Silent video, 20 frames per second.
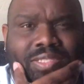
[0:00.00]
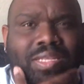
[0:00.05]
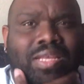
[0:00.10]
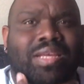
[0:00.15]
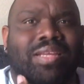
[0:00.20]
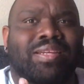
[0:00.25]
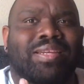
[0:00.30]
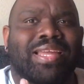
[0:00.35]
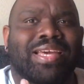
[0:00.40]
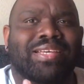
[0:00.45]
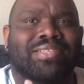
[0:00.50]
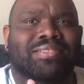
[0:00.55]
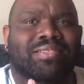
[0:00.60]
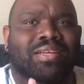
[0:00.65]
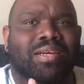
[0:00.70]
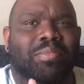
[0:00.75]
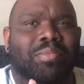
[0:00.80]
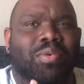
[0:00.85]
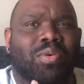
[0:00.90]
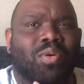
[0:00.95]
Next
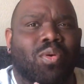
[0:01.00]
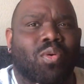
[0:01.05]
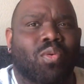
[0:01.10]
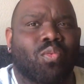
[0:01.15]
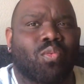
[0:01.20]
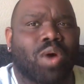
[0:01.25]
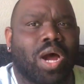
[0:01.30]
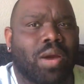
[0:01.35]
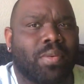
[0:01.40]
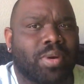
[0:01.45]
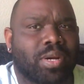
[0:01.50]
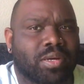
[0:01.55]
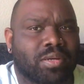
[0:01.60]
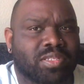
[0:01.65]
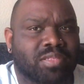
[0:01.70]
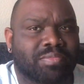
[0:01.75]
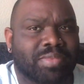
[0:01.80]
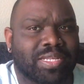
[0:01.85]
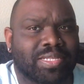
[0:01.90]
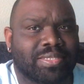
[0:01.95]
up, why were those
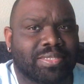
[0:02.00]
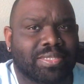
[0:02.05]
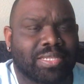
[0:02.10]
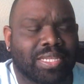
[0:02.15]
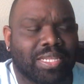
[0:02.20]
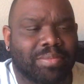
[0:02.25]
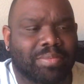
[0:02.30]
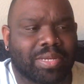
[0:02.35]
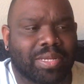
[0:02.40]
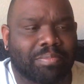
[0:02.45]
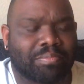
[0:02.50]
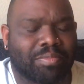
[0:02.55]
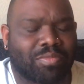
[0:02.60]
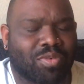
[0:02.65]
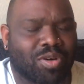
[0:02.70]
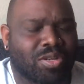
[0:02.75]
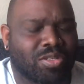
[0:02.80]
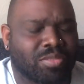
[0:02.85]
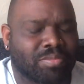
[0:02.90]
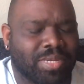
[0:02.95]
men sleeping in, were
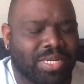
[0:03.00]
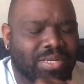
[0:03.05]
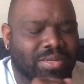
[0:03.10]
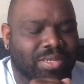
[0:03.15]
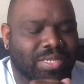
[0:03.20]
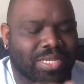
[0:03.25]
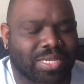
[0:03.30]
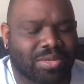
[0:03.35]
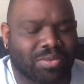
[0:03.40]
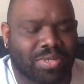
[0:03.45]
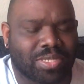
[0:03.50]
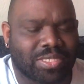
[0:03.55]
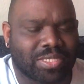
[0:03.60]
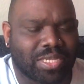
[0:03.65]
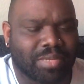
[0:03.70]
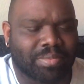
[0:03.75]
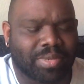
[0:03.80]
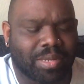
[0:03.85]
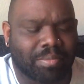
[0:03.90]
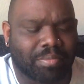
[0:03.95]
those men literally
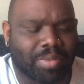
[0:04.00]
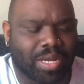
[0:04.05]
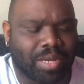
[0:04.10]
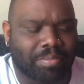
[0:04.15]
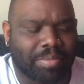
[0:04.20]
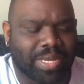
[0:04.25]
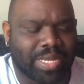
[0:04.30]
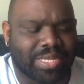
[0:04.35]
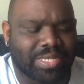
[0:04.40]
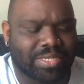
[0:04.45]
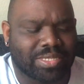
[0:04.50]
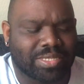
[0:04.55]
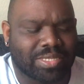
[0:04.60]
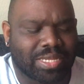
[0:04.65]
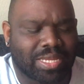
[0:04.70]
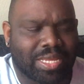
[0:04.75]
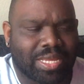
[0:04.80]
sleeping in bunk beds?